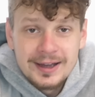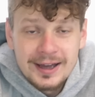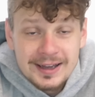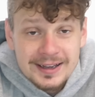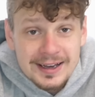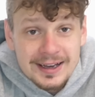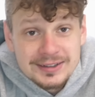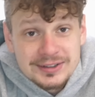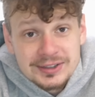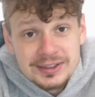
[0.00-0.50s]

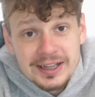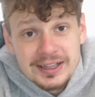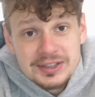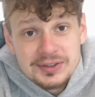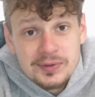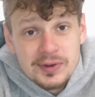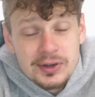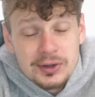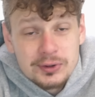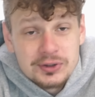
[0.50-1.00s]
Hey guys,
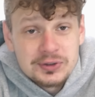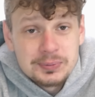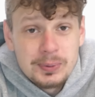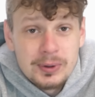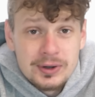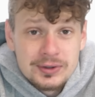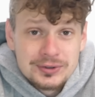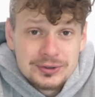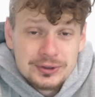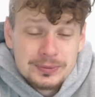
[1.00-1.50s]
today's video is
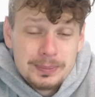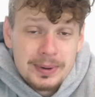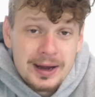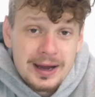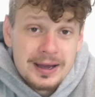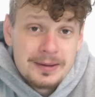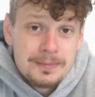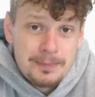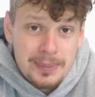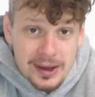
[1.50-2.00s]
sponsored
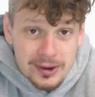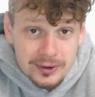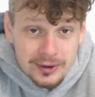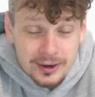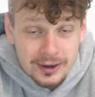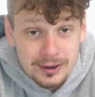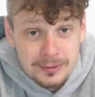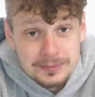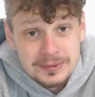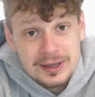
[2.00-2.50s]
by
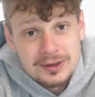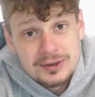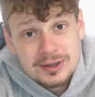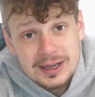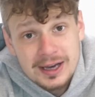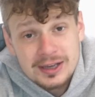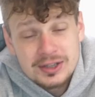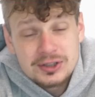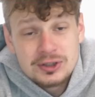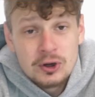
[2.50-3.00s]
BetterHelp. Now you
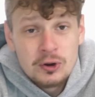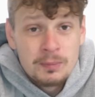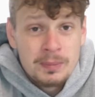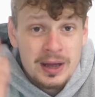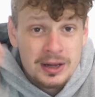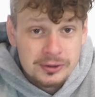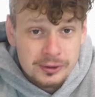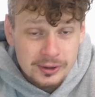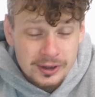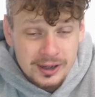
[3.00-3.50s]
guys know
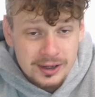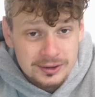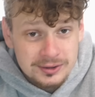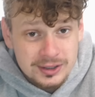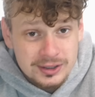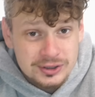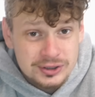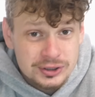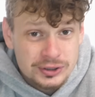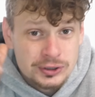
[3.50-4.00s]
mental
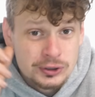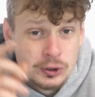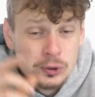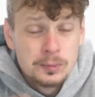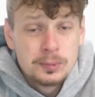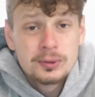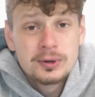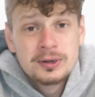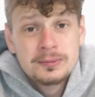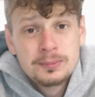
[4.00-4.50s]
health is
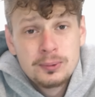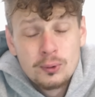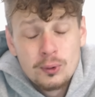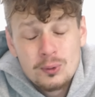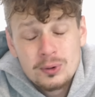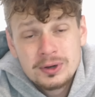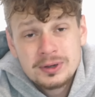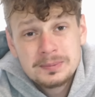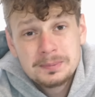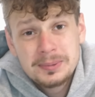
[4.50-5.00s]
super
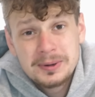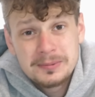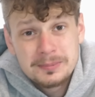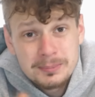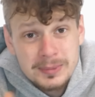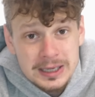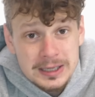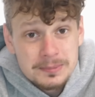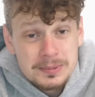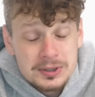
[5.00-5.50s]
important,
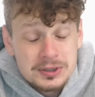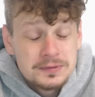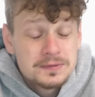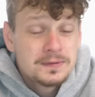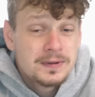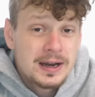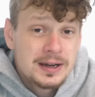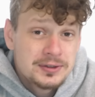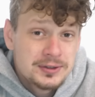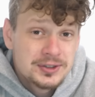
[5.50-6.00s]
but maybe you
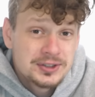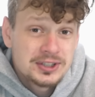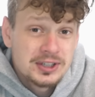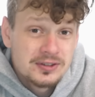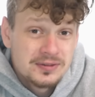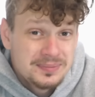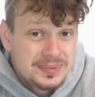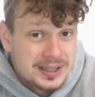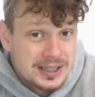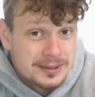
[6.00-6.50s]
find
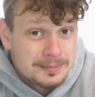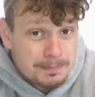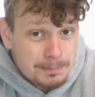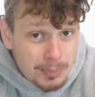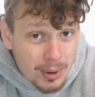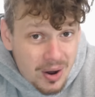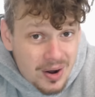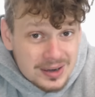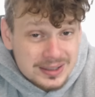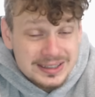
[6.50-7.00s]
yourself being
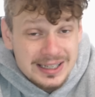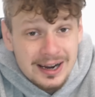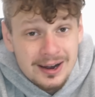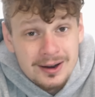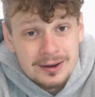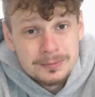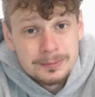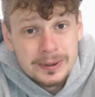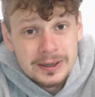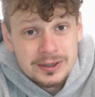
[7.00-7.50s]
bogged
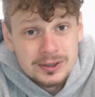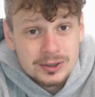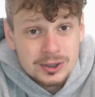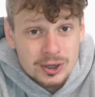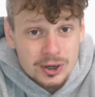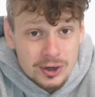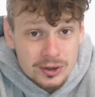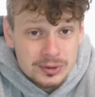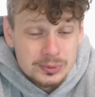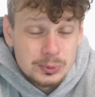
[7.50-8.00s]
down by your
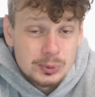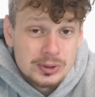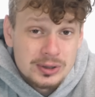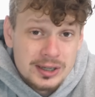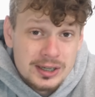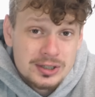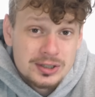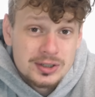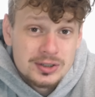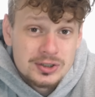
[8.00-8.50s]
current
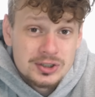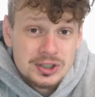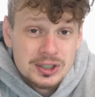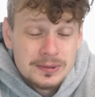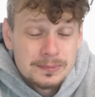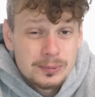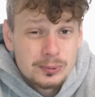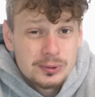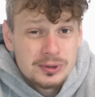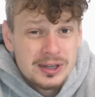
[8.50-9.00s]

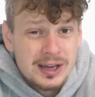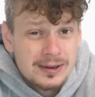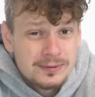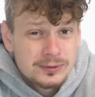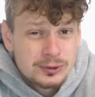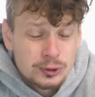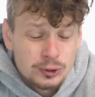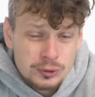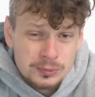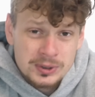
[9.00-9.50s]
relationship where you
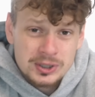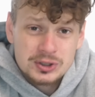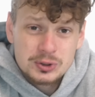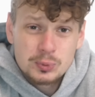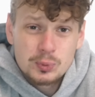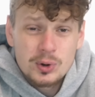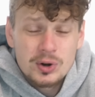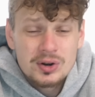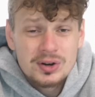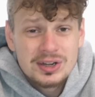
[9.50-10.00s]
have too
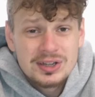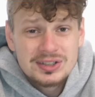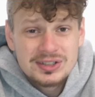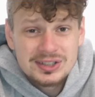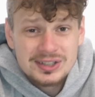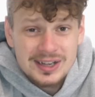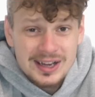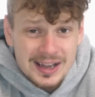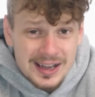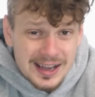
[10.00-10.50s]
much worries
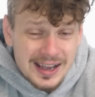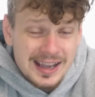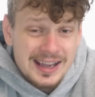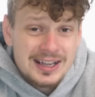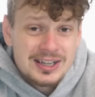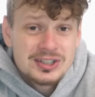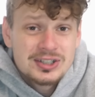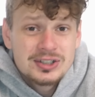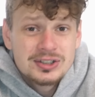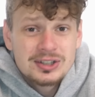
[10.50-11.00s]
and
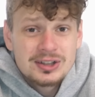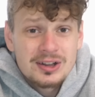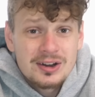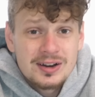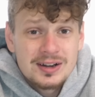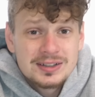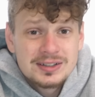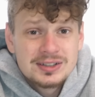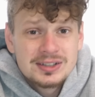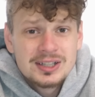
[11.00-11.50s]
anxious
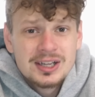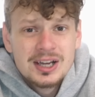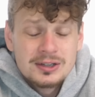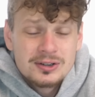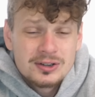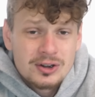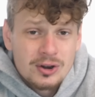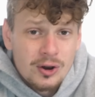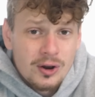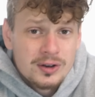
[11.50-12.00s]
thoughts.
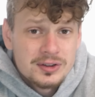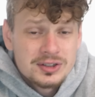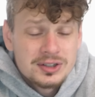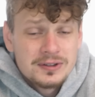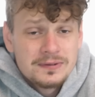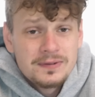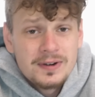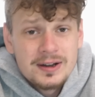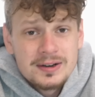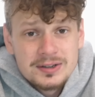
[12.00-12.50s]
You
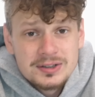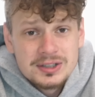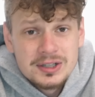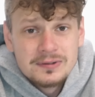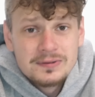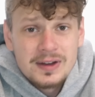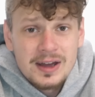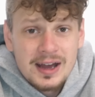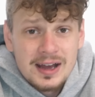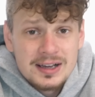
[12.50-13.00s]
constantly find
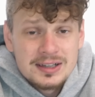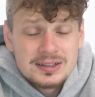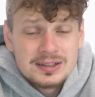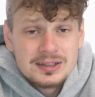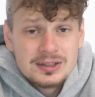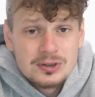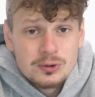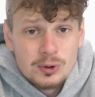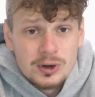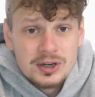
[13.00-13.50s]
yourself
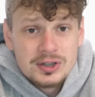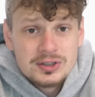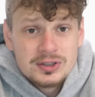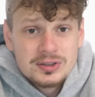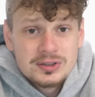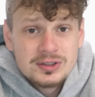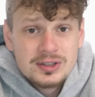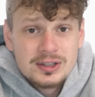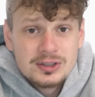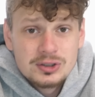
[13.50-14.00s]
asking
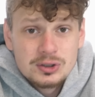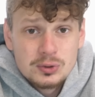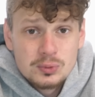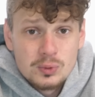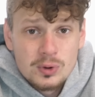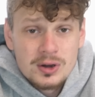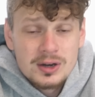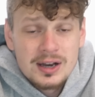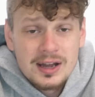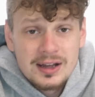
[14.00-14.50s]
questions that you
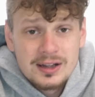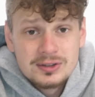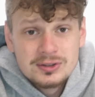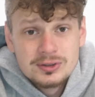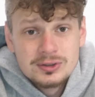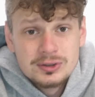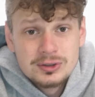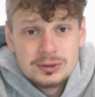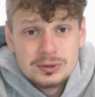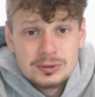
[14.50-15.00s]
want
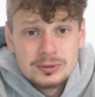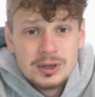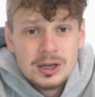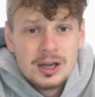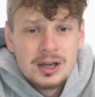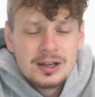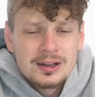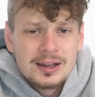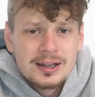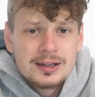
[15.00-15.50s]
answers to,
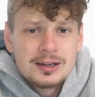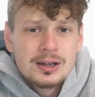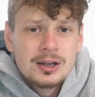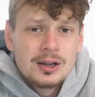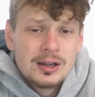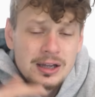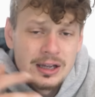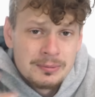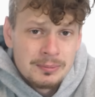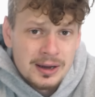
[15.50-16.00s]
like,
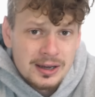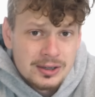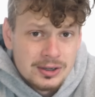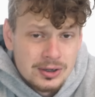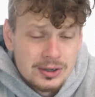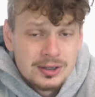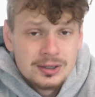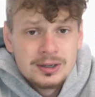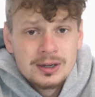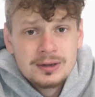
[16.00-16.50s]
am I
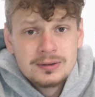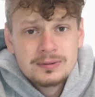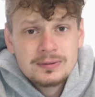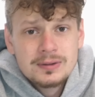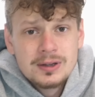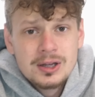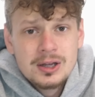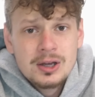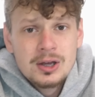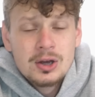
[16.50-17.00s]
good
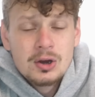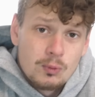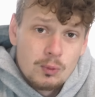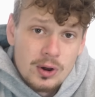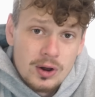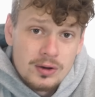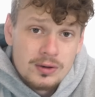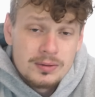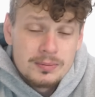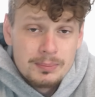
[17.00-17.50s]
enough?
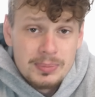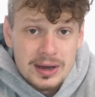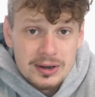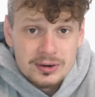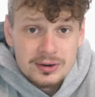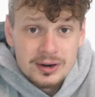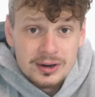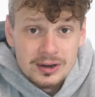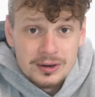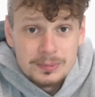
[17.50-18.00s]
Well,
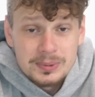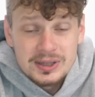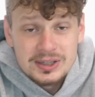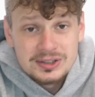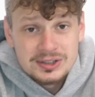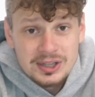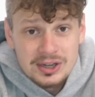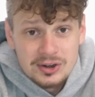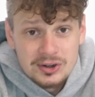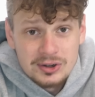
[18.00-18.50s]
BetterHelp
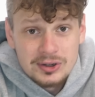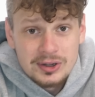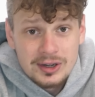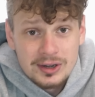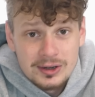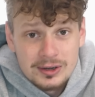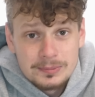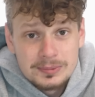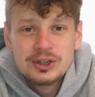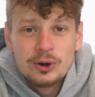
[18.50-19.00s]
is here to
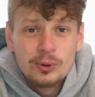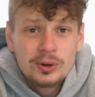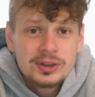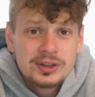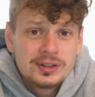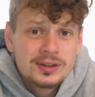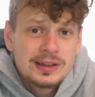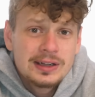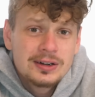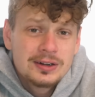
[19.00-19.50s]
help. Going
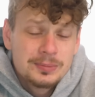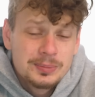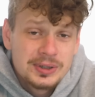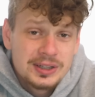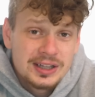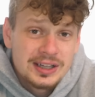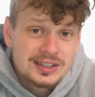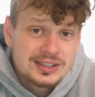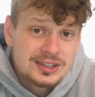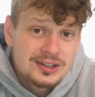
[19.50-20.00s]
to
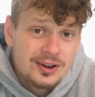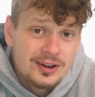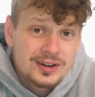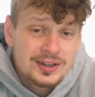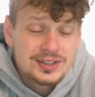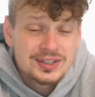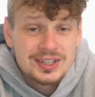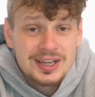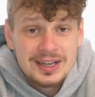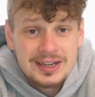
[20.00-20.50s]
therapy is not
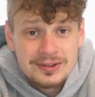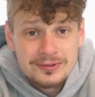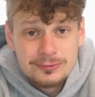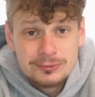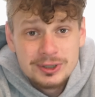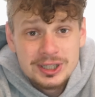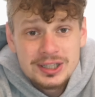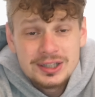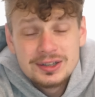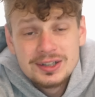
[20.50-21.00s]
a sign
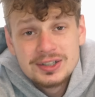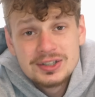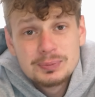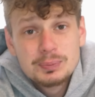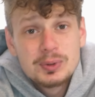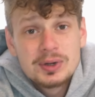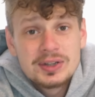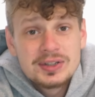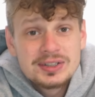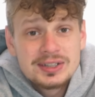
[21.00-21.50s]
of weakness,
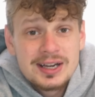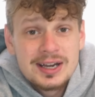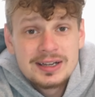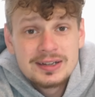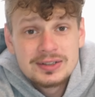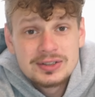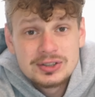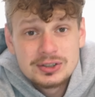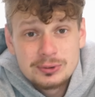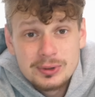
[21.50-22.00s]
but a
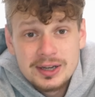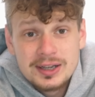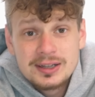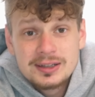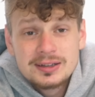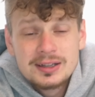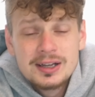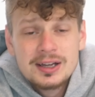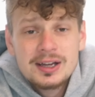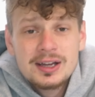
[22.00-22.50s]
sign of
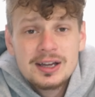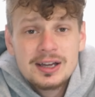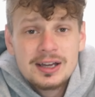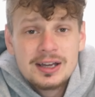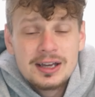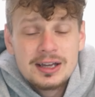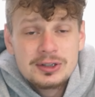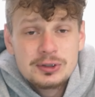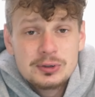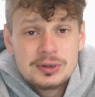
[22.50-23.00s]
strength.
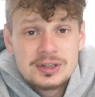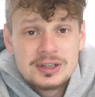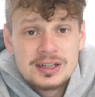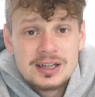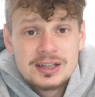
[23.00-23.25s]
And you can